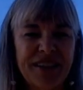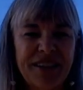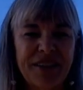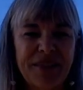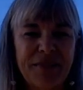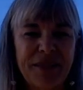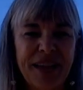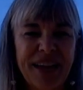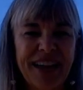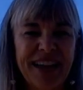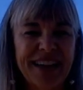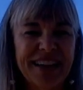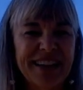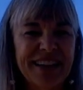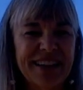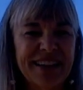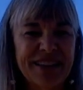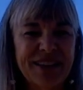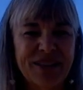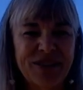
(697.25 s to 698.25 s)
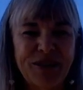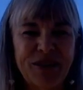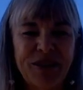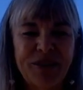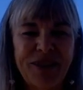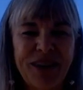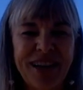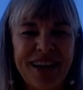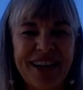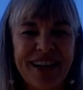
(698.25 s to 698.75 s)
in the blank. Let's do
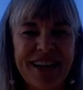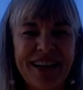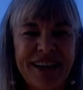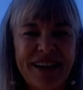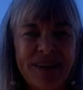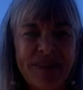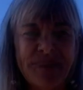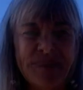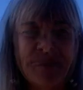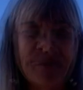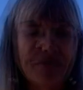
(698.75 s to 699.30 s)
it right now.